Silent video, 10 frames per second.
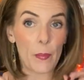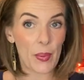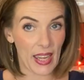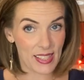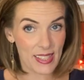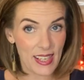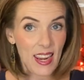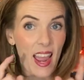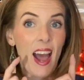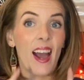But
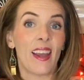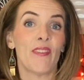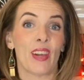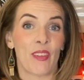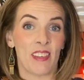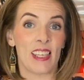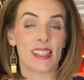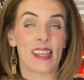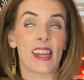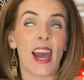I found
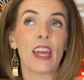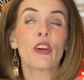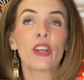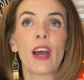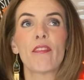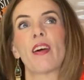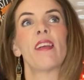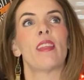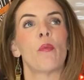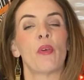these and I could not
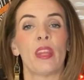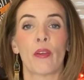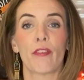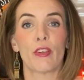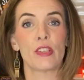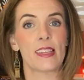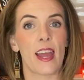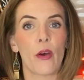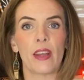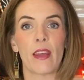find them when they were first
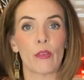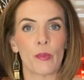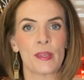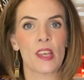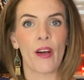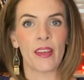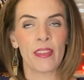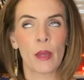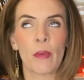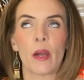out and everyone was hauling them.